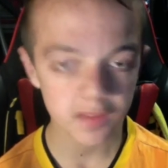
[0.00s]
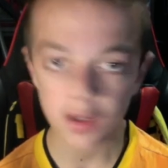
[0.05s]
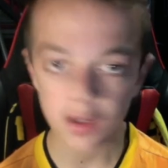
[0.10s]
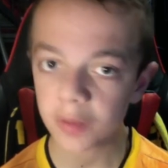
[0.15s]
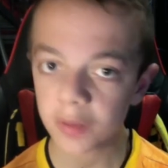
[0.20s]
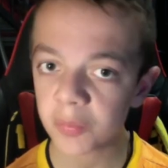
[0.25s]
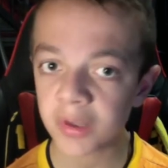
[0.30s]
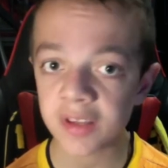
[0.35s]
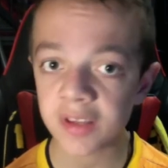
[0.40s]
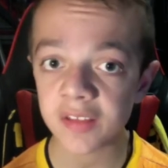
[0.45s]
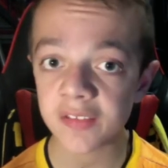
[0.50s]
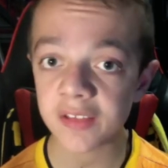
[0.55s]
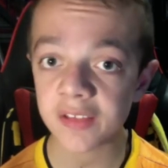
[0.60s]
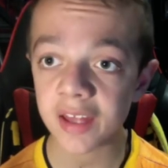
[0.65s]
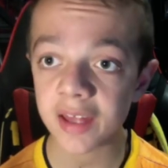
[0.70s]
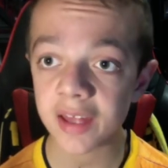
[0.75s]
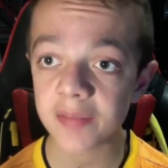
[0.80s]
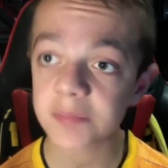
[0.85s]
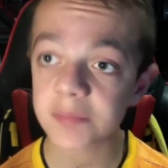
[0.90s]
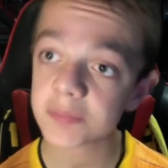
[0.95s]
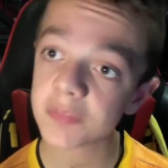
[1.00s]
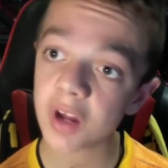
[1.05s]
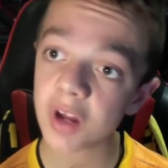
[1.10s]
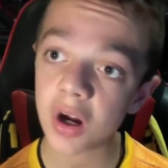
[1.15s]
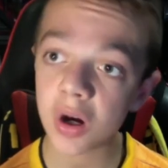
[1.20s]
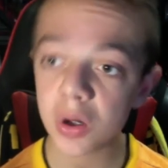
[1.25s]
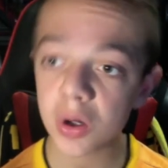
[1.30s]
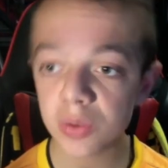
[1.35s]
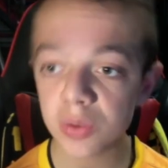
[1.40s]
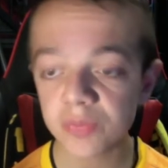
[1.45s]
winning that,
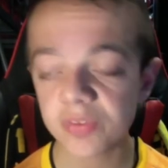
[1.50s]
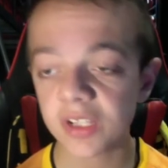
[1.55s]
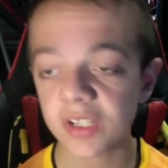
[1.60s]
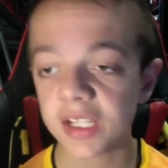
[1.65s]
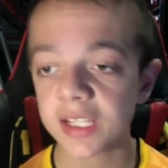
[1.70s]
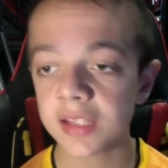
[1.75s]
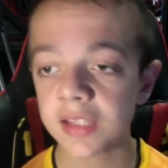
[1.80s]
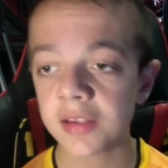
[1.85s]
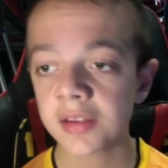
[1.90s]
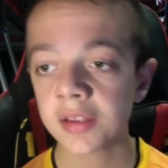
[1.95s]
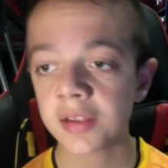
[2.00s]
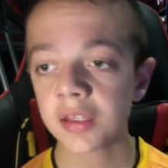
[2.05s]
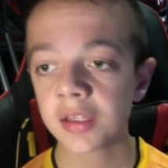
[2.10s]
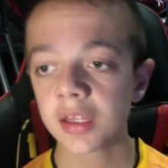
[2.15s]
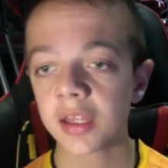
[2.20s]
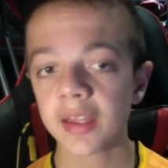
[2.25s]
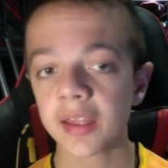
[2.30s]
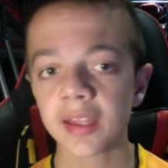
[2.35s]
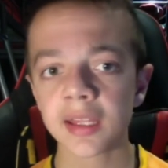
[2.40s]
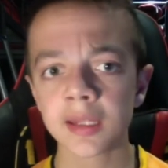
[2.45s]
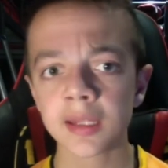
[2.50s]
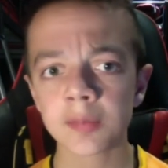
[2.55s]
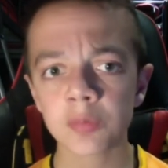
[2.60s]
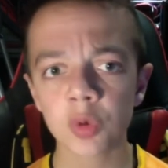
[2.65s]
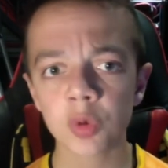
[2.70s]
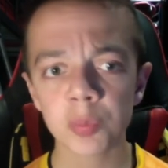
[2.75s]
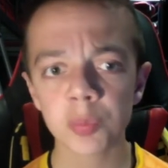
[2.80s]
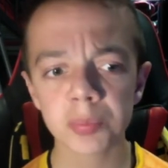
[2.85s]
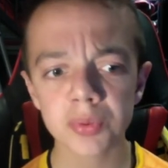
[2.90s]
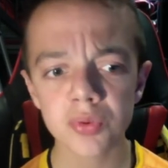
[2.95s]
hopefully,
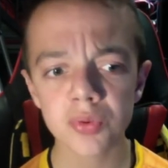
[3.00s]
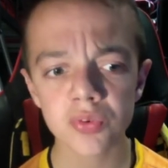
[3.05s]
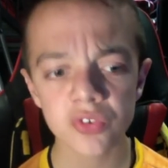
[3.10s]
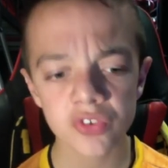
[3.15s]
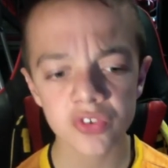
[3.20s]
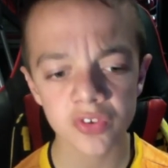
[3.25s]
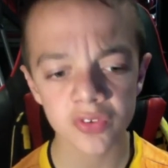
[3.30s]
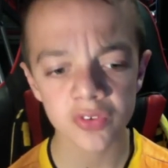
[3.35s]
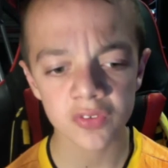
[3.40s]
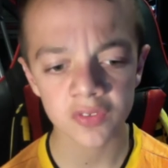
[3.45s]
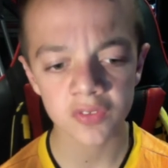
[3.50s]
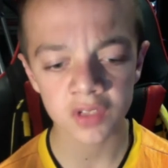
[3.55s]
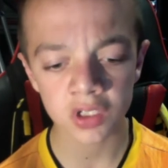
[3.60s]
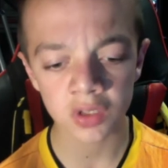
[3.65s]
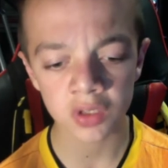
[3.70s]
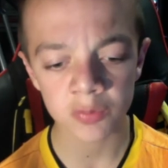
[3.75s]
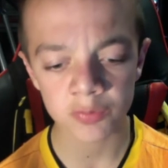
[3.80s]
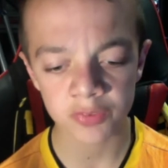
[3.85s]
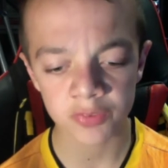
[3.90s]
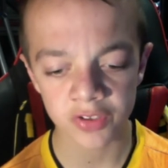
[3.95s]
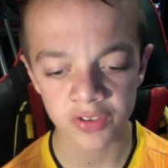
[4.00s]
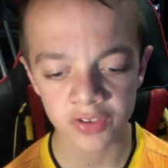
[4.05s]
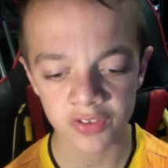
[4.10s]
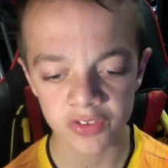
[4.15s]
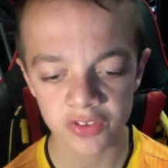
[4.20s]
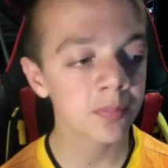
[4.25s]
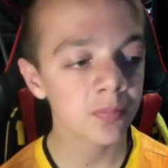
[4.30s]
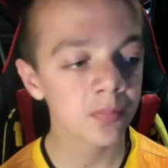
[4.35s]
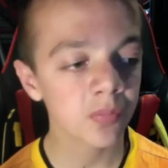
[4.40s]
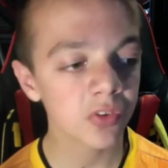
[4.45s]
will boost the
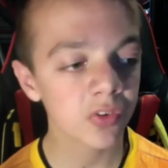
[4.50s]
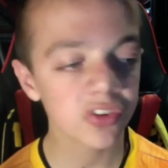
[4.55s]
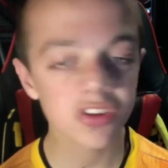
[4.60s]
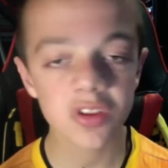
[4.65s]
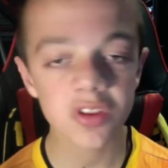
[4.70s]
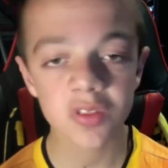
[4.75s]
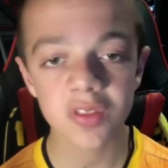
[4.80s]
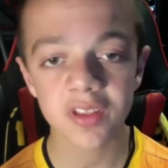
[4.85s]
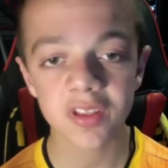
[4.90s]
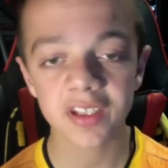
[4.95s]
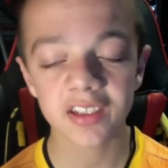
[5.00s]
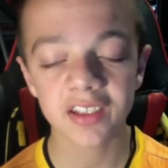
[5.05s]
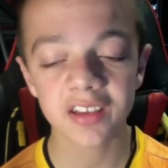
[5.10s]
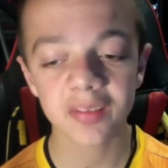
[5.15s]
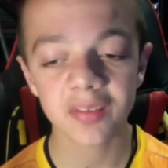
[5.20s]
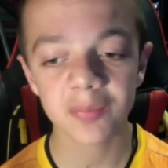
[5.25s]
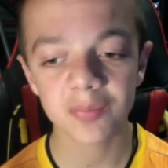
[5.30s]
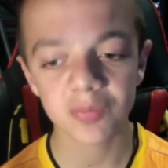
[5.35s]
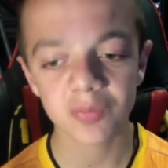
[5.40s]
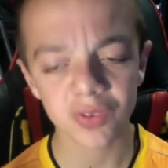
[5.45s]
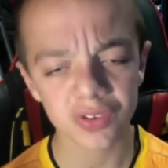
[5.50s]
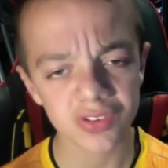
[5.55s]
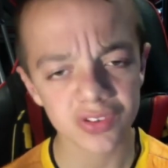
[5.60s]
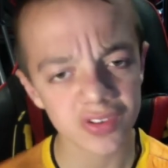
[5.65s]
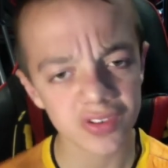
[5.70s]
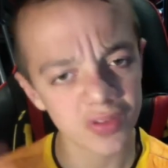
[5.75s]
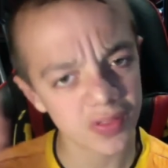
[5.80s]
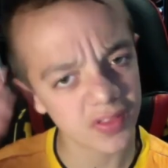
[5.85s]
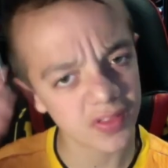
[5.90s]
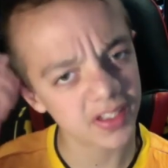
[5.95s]
confidence. What do you think? What do you
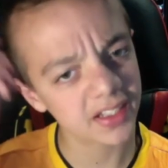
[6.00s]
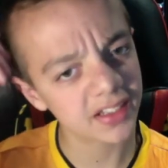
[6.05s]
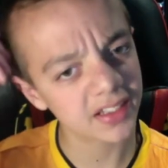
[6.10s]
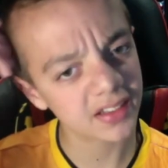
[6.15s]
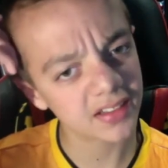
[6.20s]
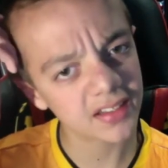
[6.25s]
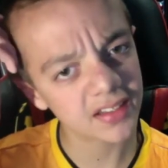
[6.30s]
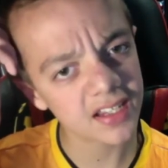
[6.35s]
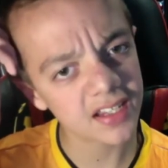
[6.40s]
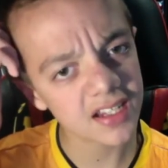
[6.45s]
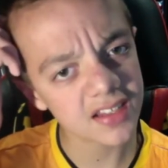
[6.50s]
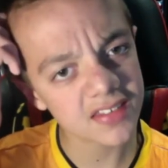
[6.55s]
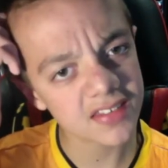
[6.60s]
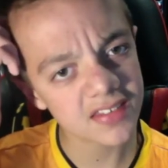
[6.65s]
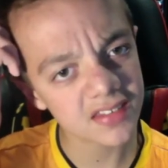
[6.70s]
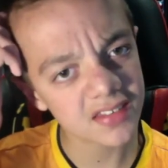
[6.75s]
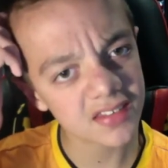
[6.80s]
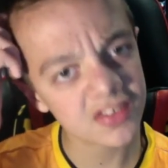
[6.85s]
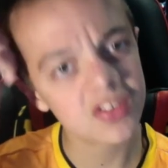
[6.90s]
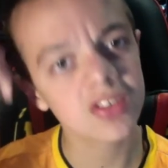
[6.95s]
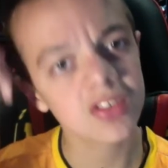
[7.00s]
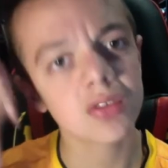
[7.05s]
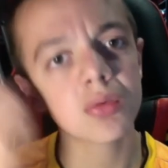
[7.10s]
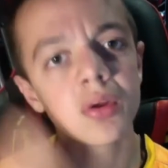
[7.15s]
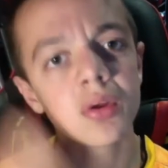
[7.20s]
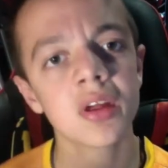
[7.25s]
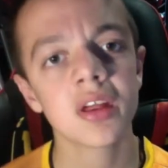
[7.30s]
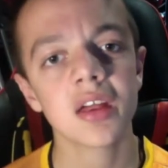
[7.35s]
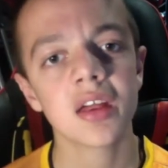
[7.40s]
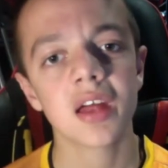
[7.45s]
think needs to
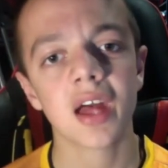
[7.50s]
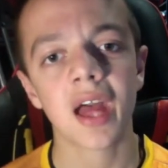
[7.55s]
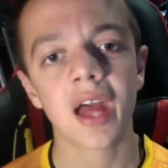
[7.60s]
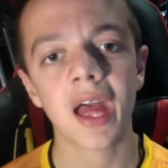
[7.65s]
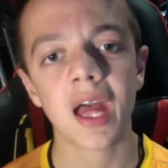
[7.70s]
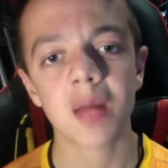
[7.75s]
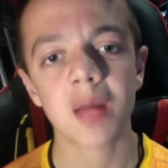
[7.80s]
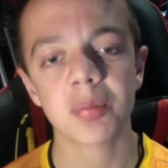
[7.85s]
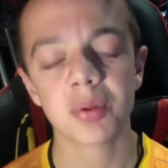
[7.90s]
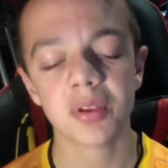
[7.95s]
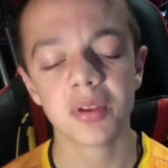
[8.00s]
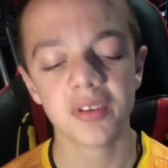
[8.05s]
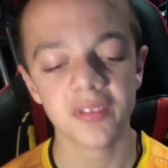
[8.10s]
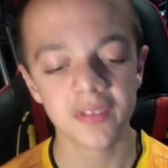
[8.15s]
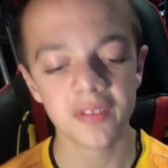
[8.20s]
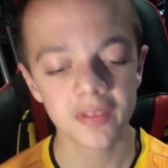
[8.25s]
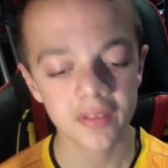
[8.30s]
happen